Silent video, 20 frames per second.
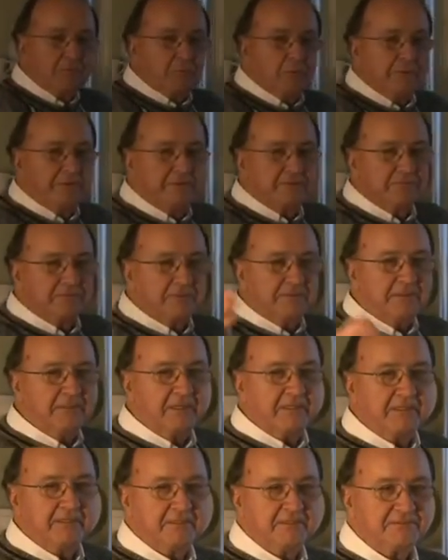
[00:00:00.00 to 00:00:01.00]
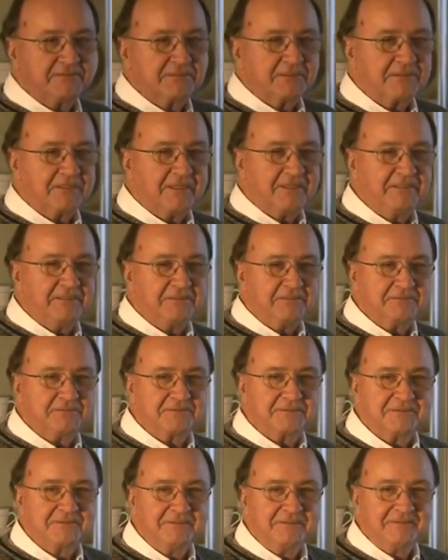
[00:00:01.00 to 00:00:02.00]
wintry night as tonight
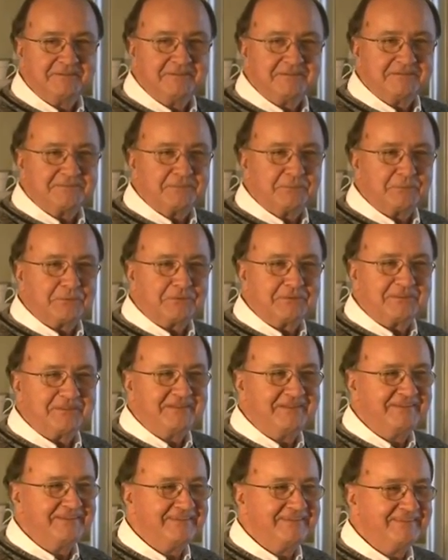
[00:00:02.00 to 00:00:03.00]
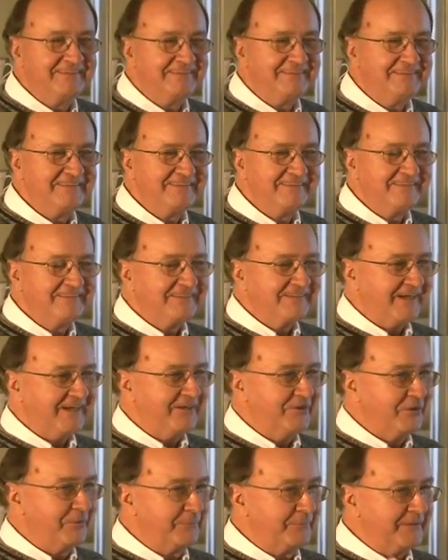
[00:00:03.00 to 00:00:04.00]
is. Yeah. I
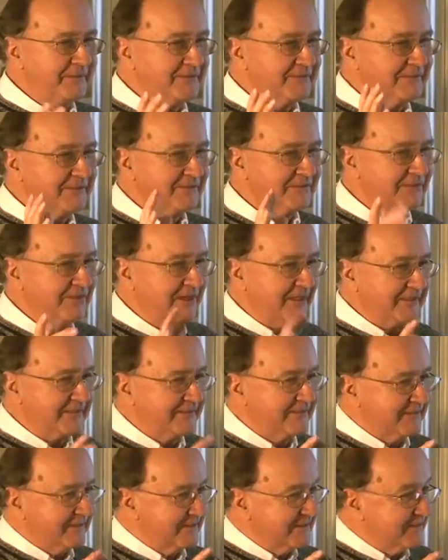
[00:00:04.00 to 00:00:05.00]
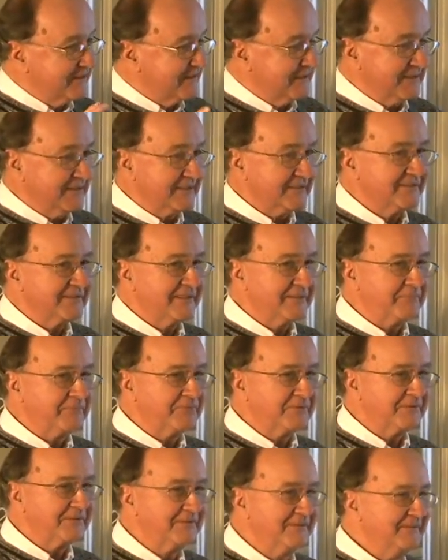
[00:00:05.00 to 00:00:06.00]
hope this is not uh, setting us up
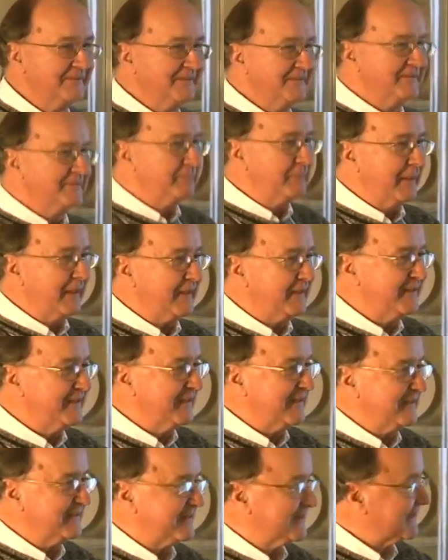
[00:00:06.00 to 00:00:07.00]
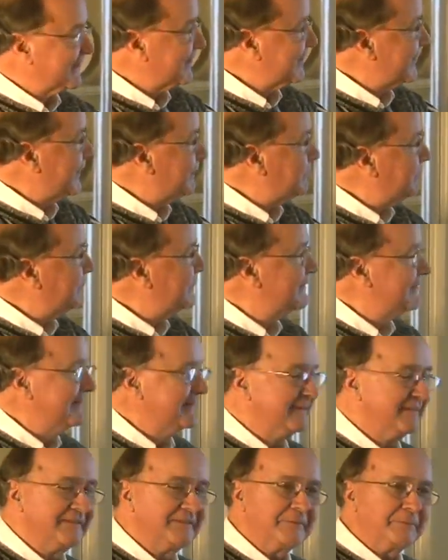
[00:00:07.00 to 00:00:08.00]
for bad things to come.
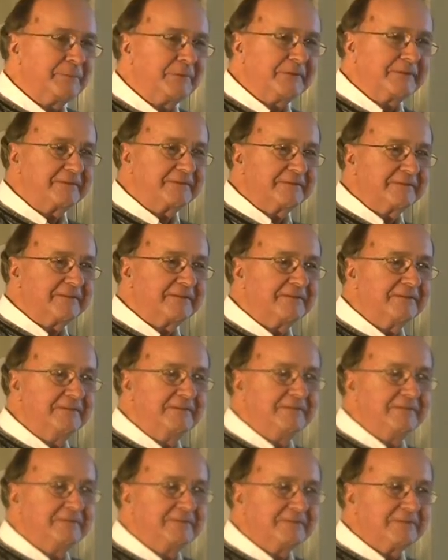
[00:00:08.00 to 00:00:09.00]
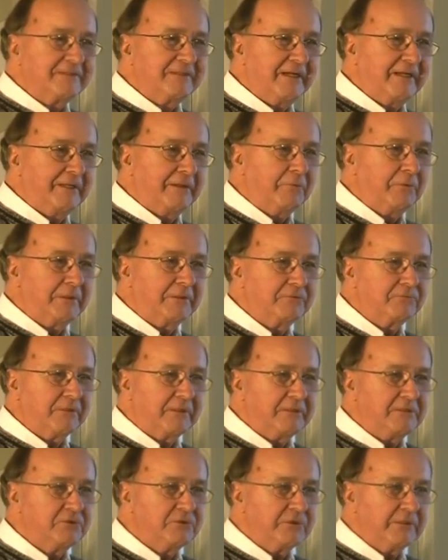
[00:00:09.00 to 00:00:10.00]
But uh, tonight I want to try
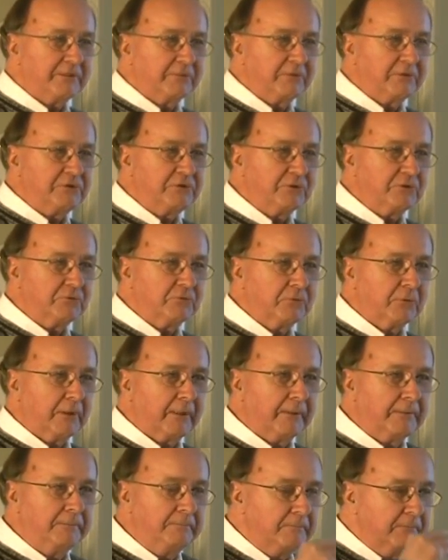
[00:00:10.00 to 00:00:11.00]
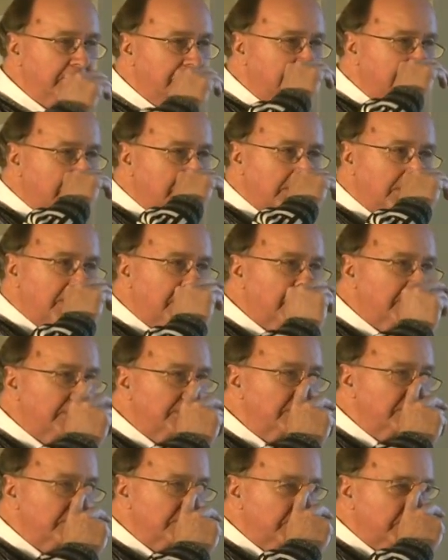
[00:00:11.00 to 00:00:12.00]
to share with you uh,
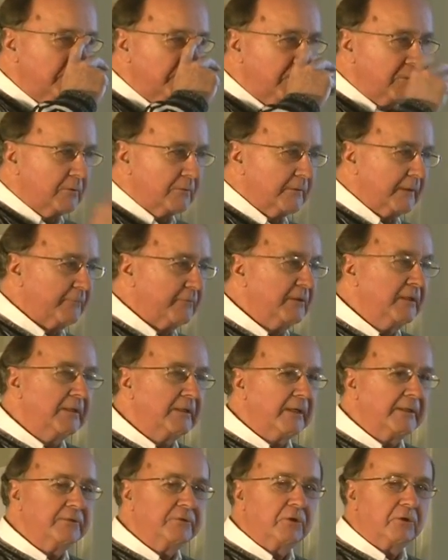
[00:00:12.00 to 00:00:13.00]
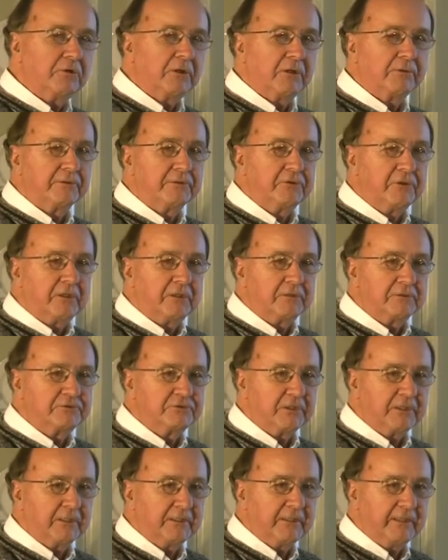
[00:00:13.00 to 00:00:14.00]
um, everything I know, all the knowledge
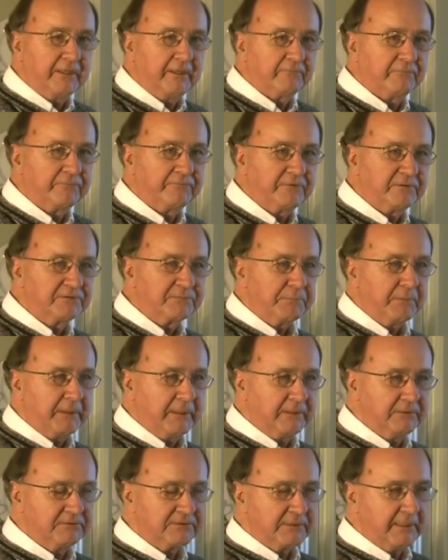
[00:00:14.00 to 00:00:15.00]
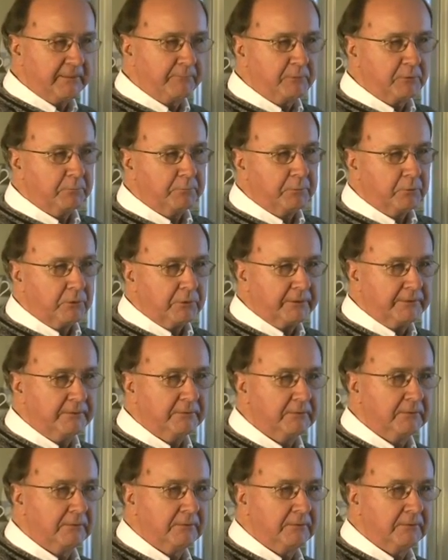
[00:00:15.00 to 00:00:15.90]
I have of this man, Samuel Boyd,